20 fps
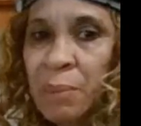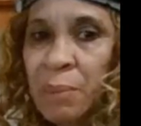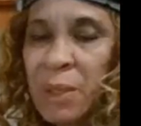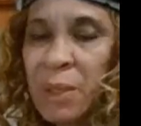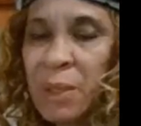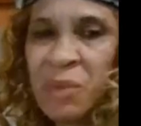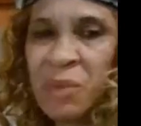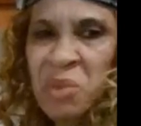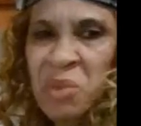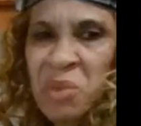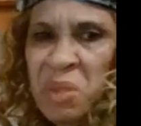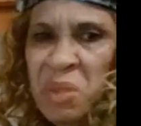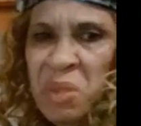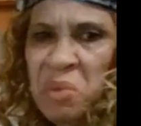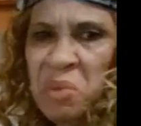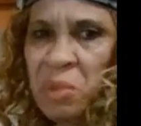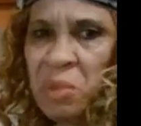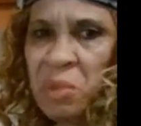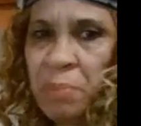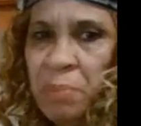because you
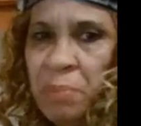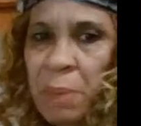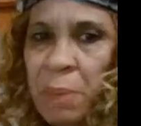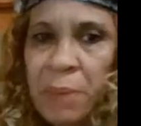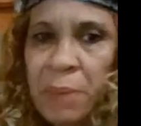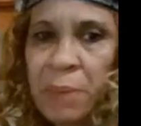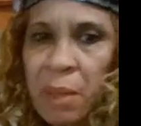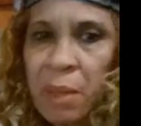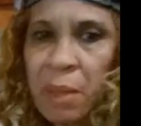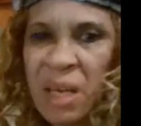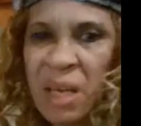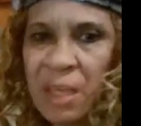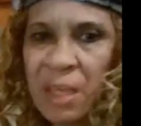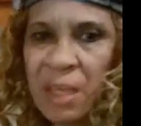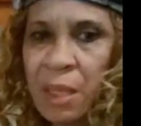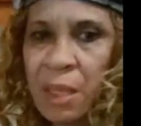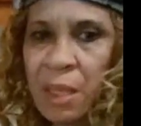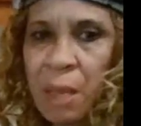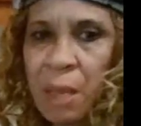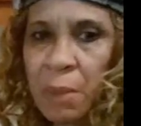can do a baked potato like an
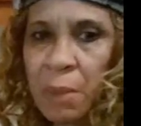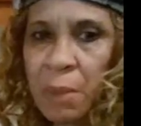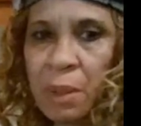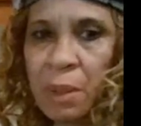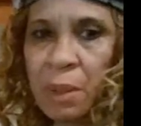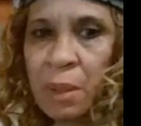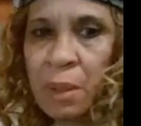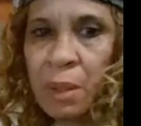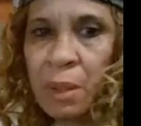egg omelet.